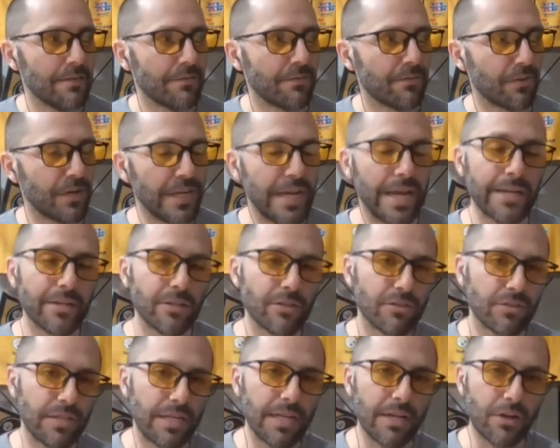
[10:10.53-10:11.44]
free
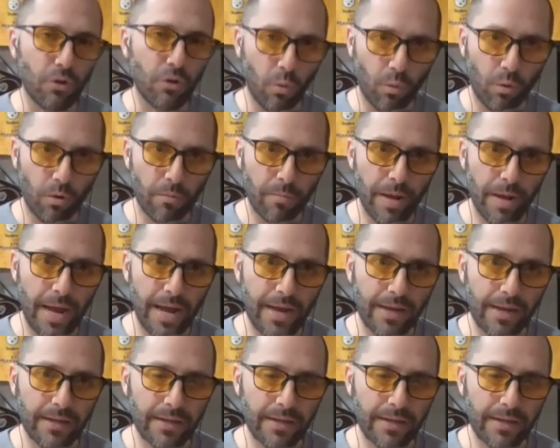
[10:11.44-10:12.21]
agency at cornerback.